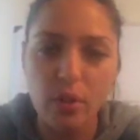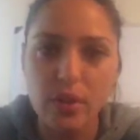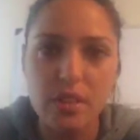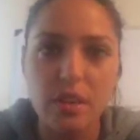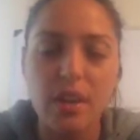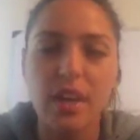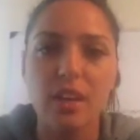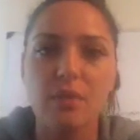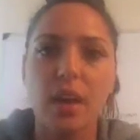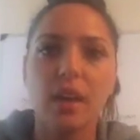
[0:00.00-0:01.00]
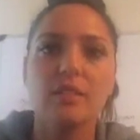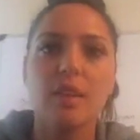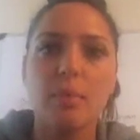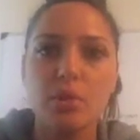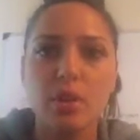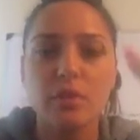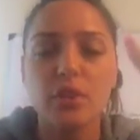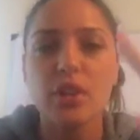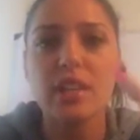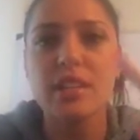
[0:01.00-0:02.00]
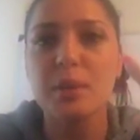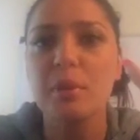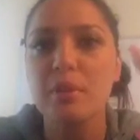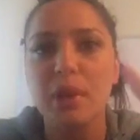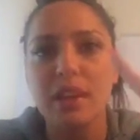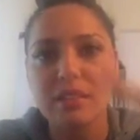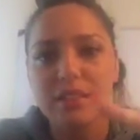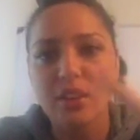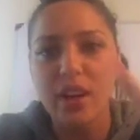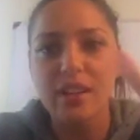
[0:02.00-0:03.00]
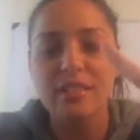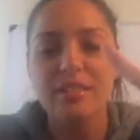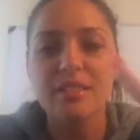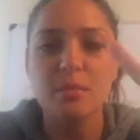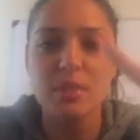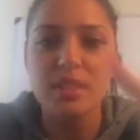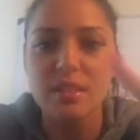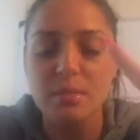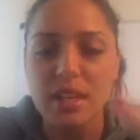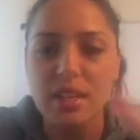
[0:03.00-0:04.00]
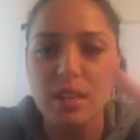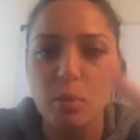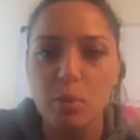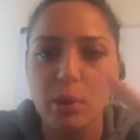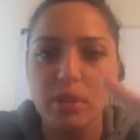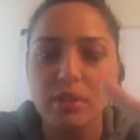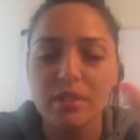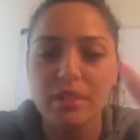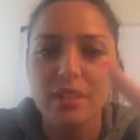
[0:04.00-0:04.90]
We all know this already, right? Tap the screen if you're ADD with me. Go ahead. Let me see some ADD people.